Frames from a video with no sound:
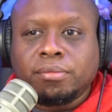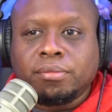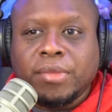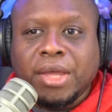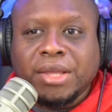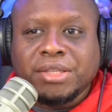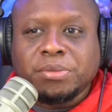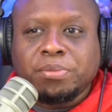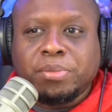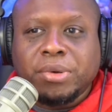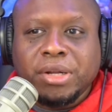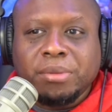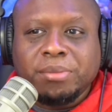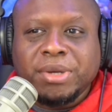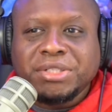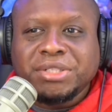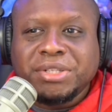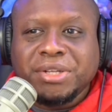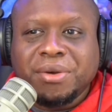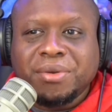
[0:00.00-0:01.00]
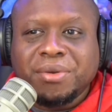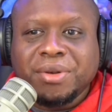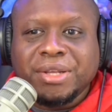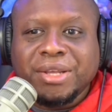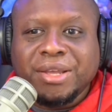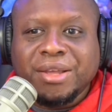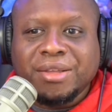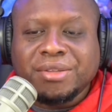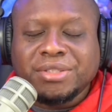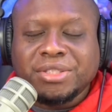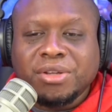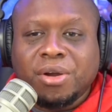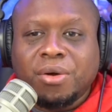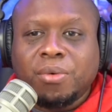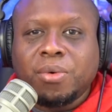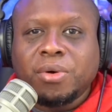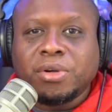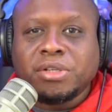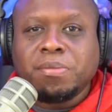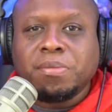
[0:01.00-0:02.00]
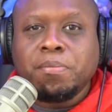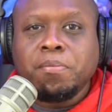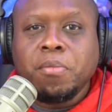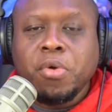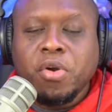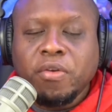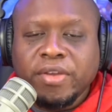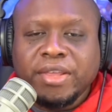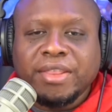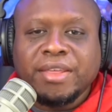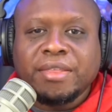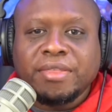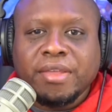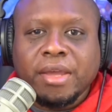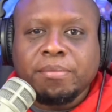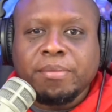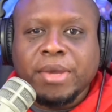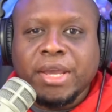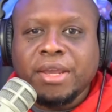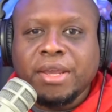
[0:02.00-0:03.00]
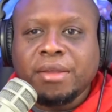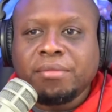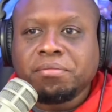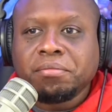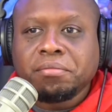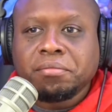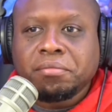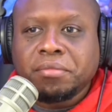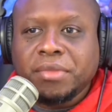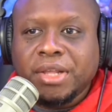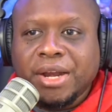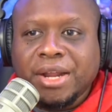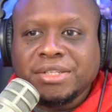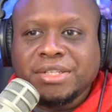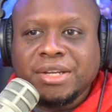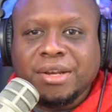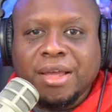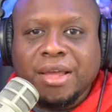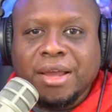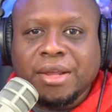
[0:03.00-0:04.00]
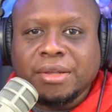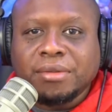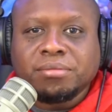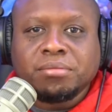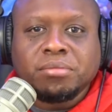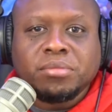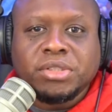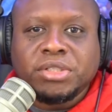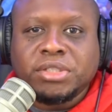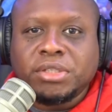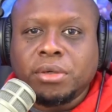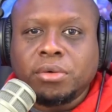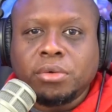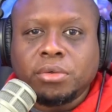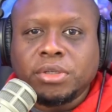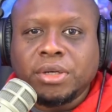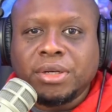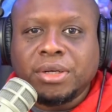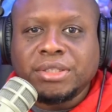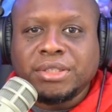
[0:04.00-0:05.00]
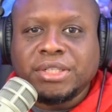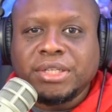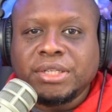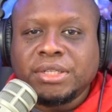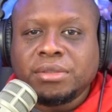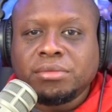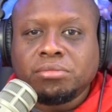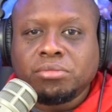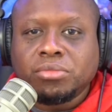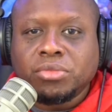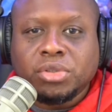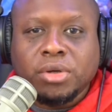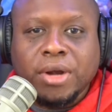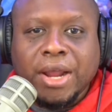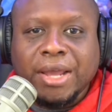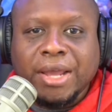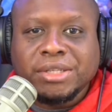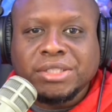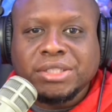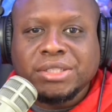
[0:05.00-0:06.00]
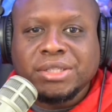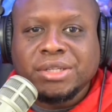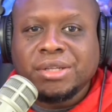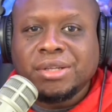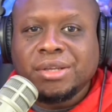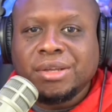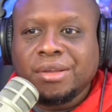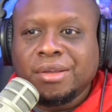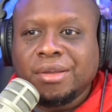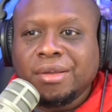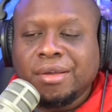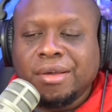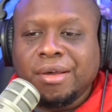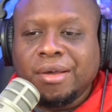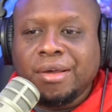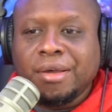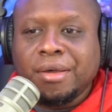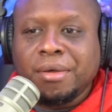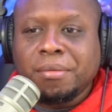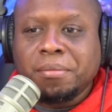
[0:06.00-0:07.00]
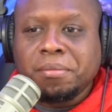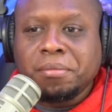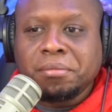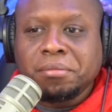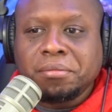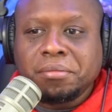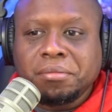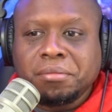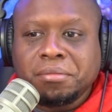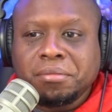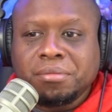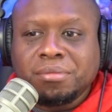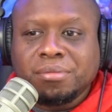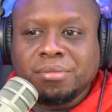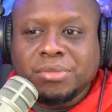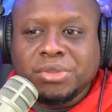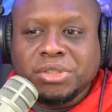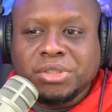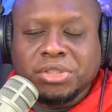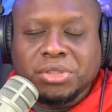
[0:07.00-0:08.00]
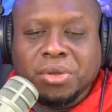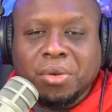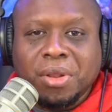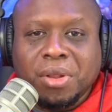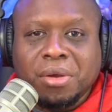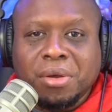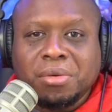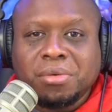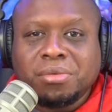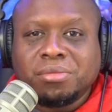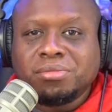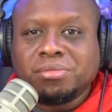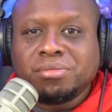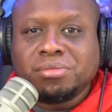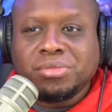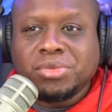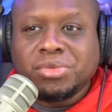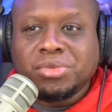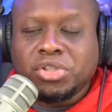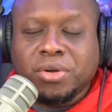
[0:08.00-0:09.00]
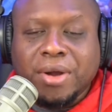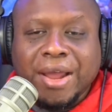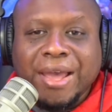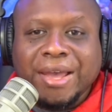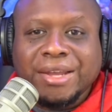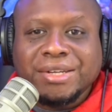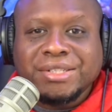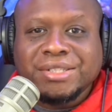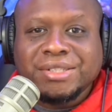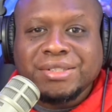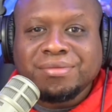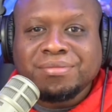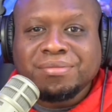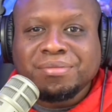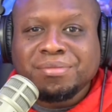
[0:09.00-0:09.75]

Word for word: That's pretty much the only Star Wars movie that they made that I actually liked. Sequel trilogy, trash. Solo, trash.